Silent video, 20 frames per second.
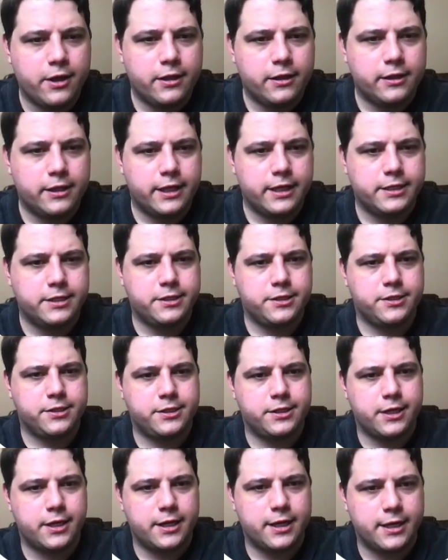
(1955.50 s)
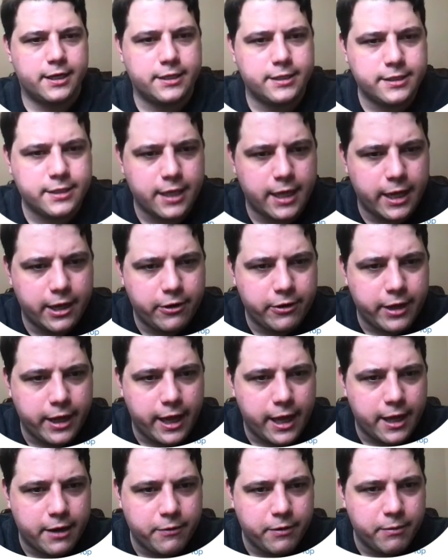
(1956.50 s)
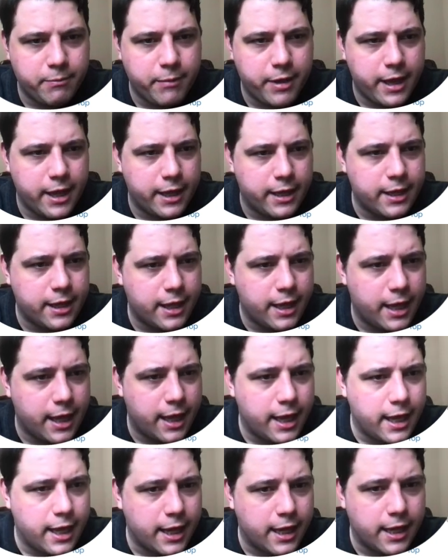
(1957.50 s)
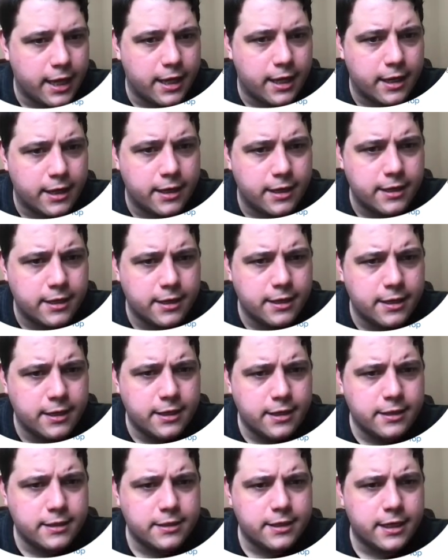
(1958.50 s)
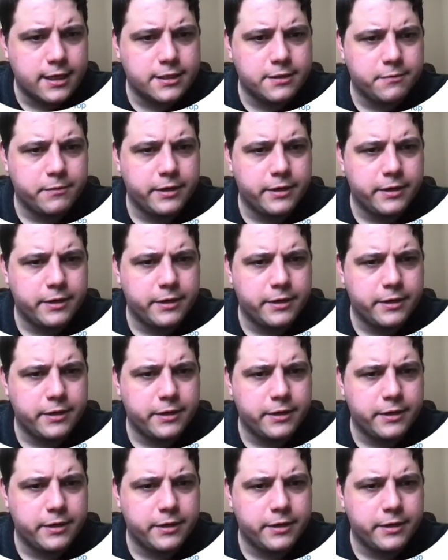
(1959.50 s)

Let's say, okay, how do we make a test?